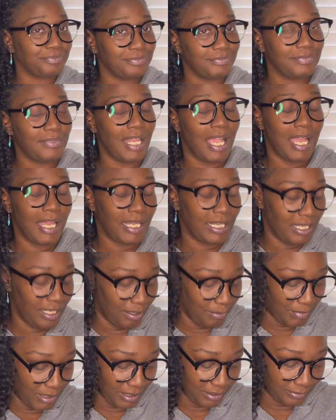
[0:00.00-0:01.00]
Now,
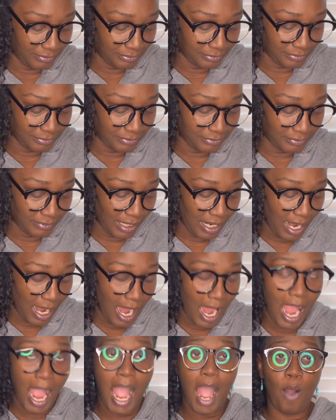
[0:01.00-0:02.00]
Kimmy,
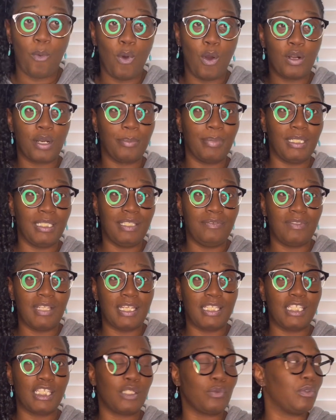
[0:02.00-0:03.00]
I want to believe
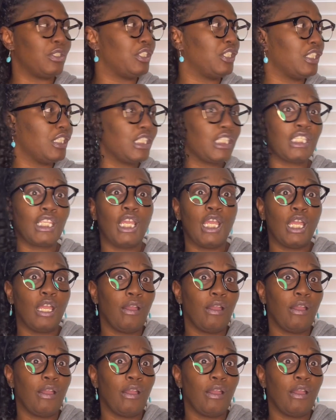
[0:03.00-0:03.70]
that this was just